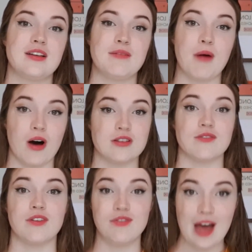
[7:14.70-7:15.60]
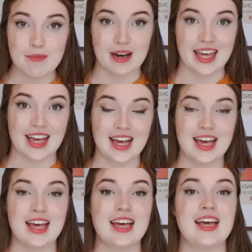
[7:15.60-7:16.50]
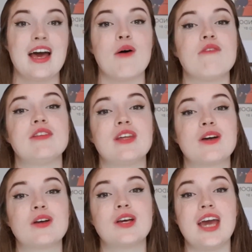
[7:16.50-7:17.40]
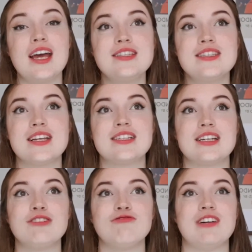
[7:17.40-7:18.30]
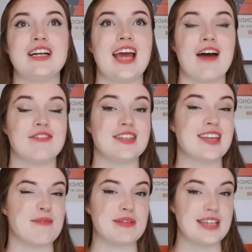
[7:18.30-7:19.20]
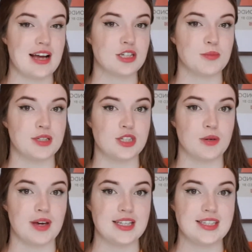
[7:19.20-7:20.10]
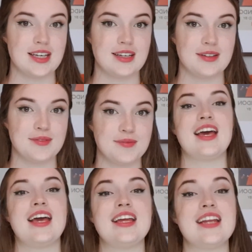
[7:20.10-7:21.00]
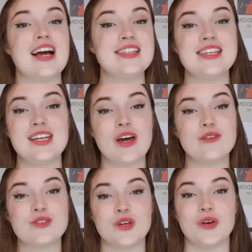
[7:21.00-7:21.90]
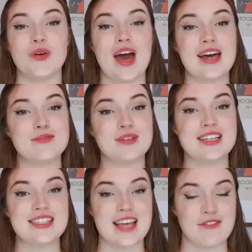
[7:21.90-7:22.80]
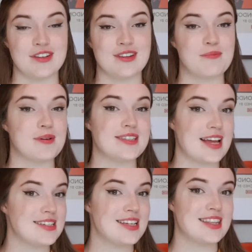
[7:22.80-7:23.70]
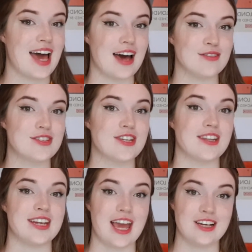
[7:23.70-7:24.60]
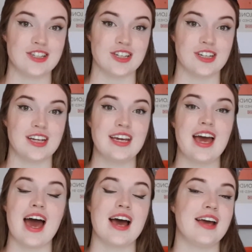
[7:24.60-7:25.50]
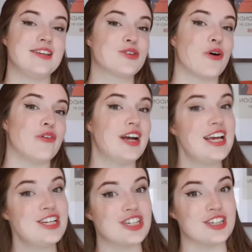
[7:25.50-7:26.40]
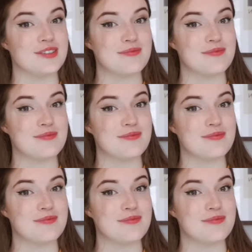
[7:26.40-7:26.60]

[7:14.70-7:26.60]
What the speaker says: part of the family. However, the kids didn't really have the same attachment to it. In 1902, Edward VII presented the house to the nation at his coronation.